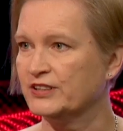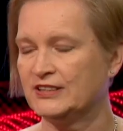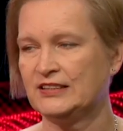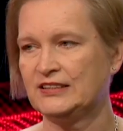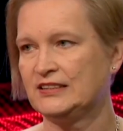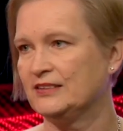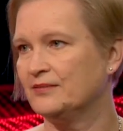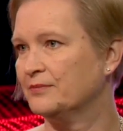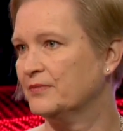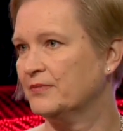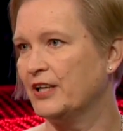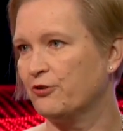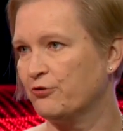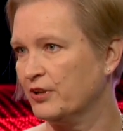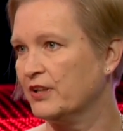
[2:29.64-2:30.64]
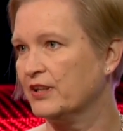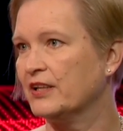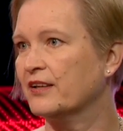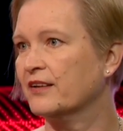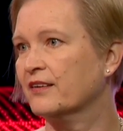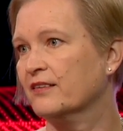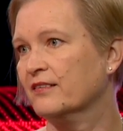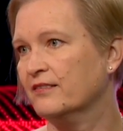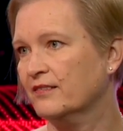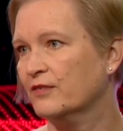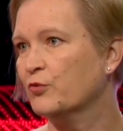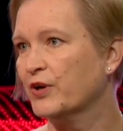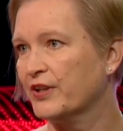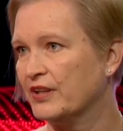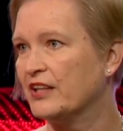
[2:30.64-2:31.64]
system, everything
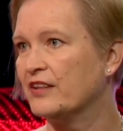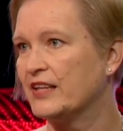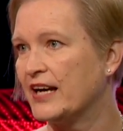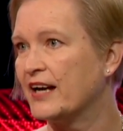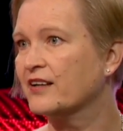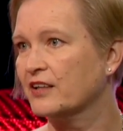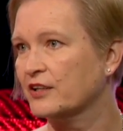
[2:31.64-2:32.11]
within that